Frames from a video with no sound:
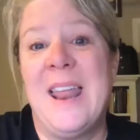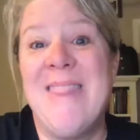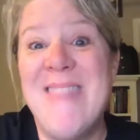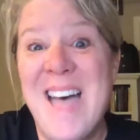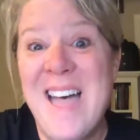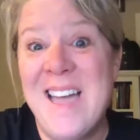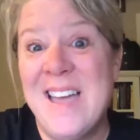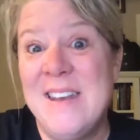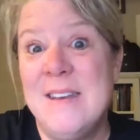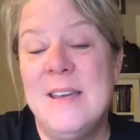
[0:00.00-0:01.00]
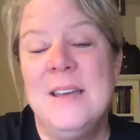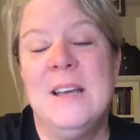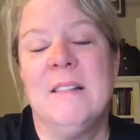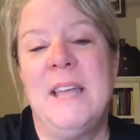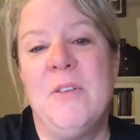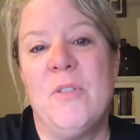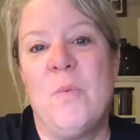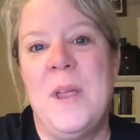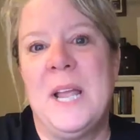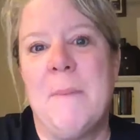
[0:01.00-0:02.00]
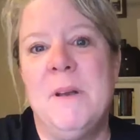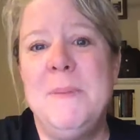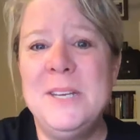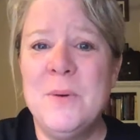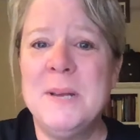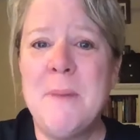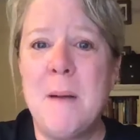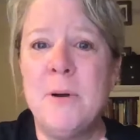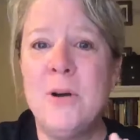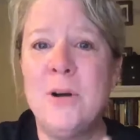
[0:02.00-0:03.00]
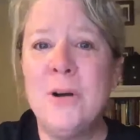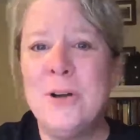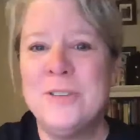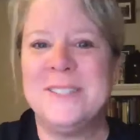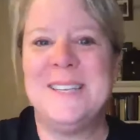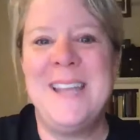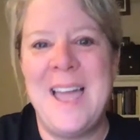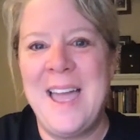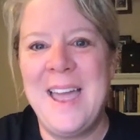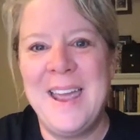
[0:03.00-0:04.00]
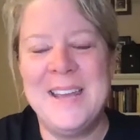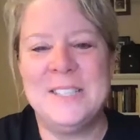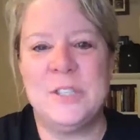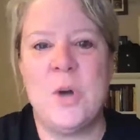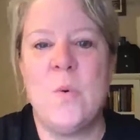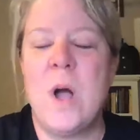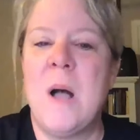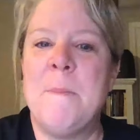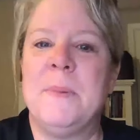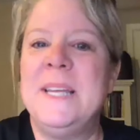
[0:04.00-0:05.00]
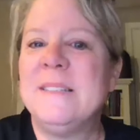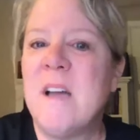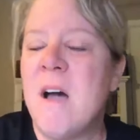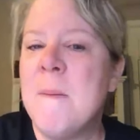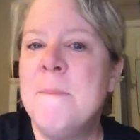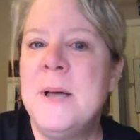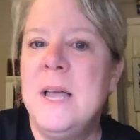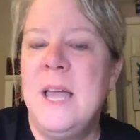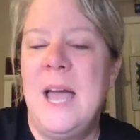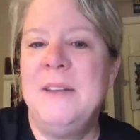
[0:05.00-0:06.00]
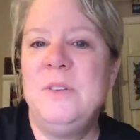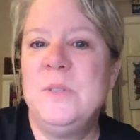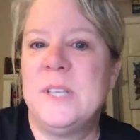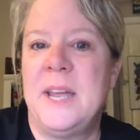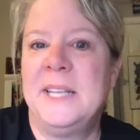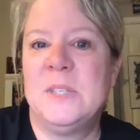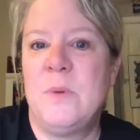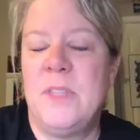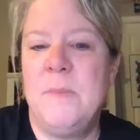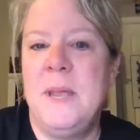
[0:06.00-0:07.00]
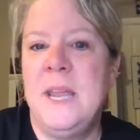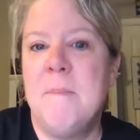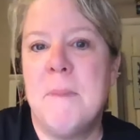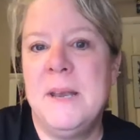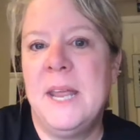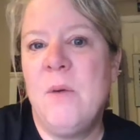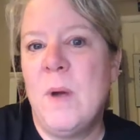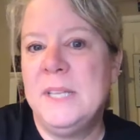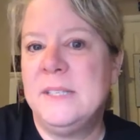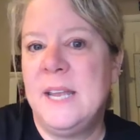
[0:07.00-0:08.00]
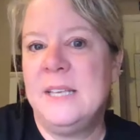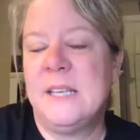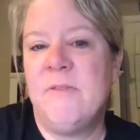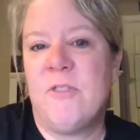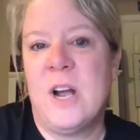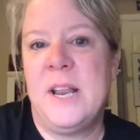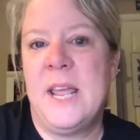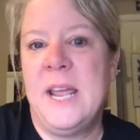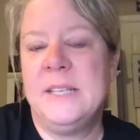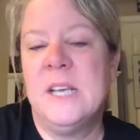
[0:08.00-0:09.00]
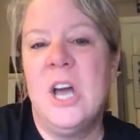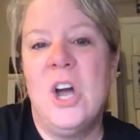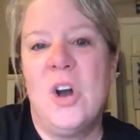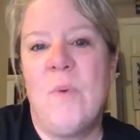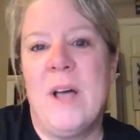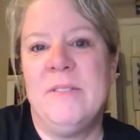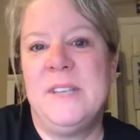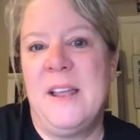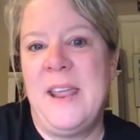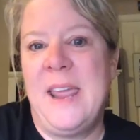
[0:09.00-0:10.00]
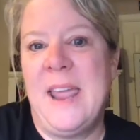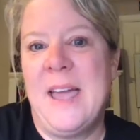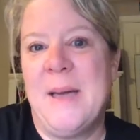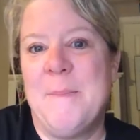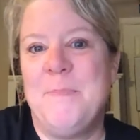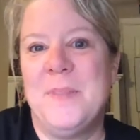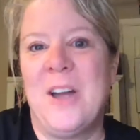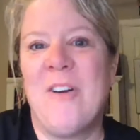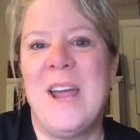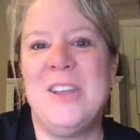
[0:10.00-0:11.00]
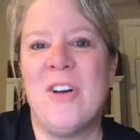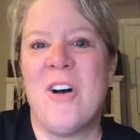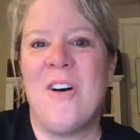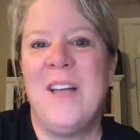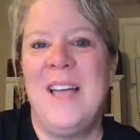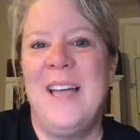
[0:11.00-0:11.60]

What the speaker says: And then later in the week, I'm going to be doing bubbles. Yay! So please come and do science with me Monday, Wednesdays, and Fridays around 10 a.m. All right, y'all.